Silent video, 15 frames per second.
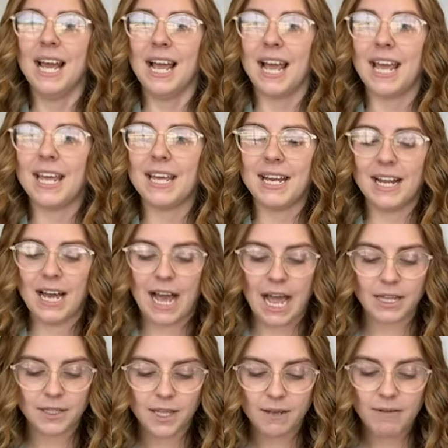And I
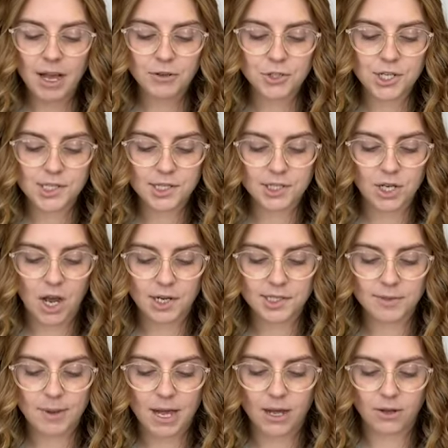love how Jesus talks
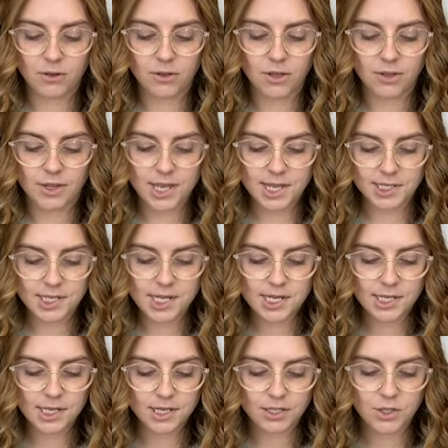about this.
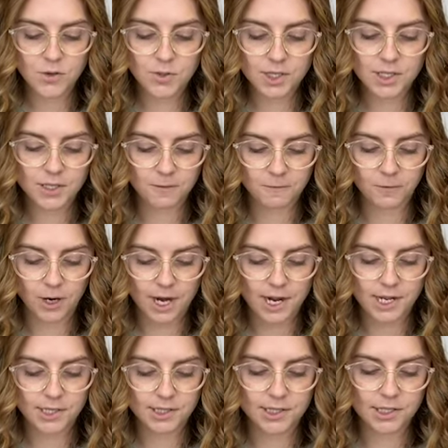He uses the
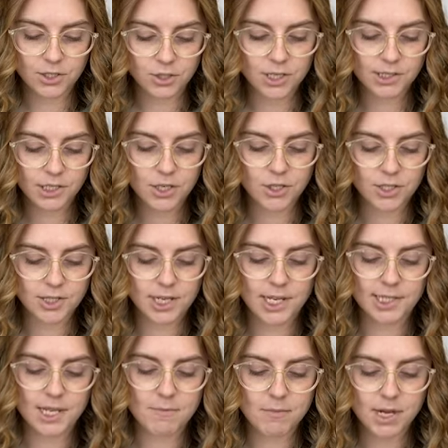phrase, this translation says,
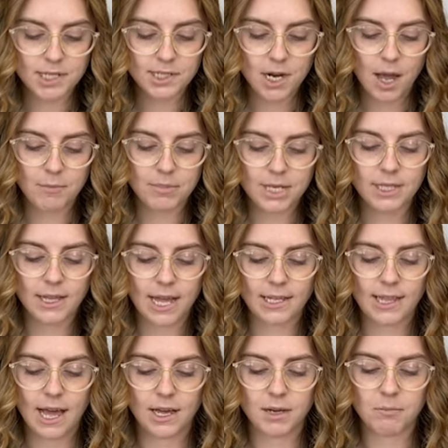it must not be like
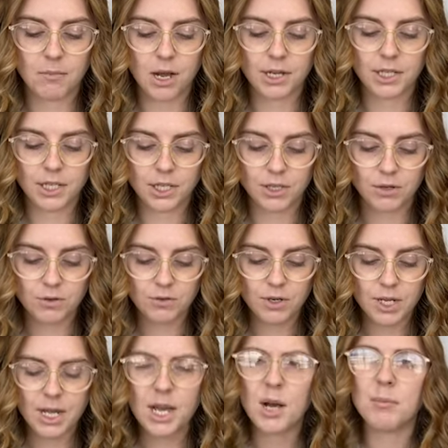that among you,
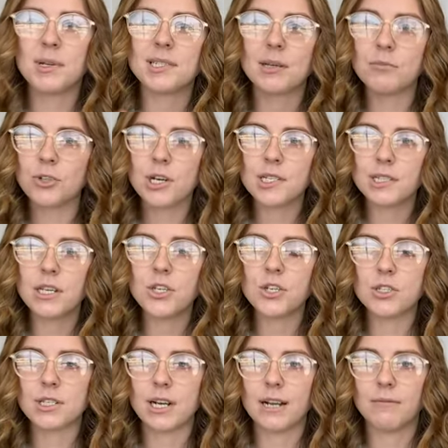but some
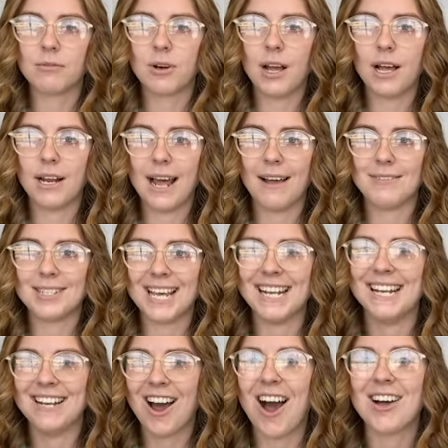translations that I've read have said,
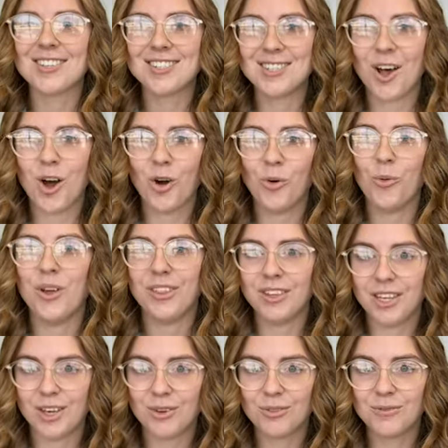not so with
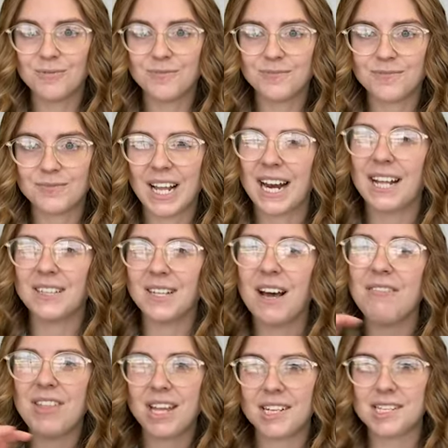you. And I
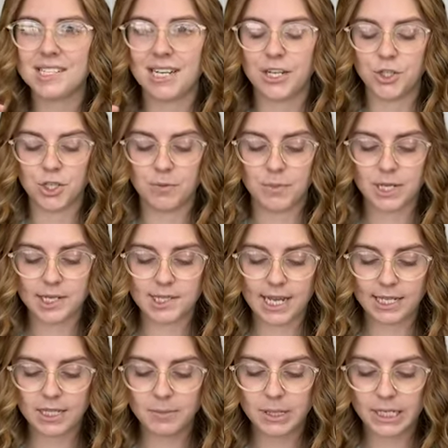love that distinction because at
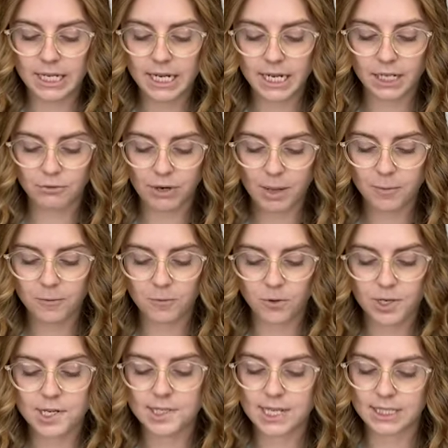the beginning, right before
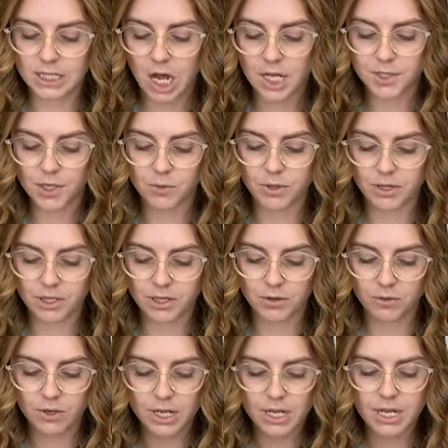he says, Not so with you,